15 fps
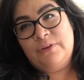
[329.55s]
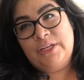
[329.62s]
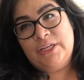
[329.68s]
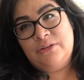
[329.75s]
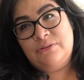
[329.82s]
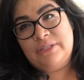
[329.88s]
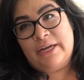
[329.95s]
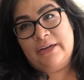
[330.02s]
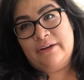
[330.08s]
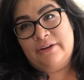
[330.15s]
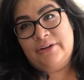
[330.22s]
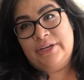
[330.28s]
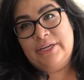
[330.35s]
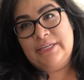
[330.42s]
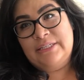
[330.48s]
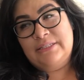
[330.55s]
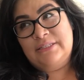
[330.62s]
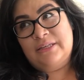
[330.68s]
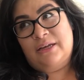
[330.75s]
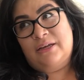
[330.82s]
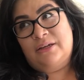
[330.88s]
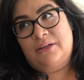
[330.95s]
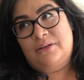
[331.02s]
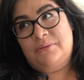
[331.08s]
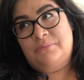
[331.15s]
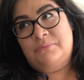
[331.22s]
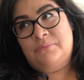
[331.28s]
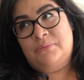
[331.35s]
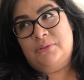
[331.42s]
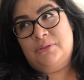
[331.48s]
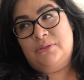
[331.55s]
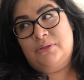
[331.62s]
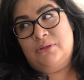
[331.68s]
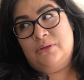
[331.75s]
video diaries um,